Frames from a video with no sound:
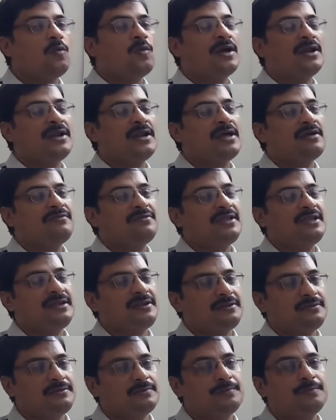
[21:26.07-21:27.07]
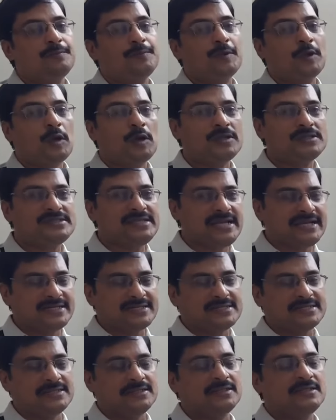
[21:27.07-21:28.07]
one of the
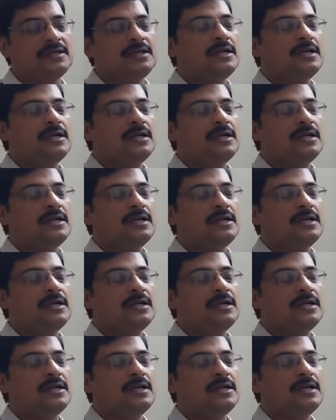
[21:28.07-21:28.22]
project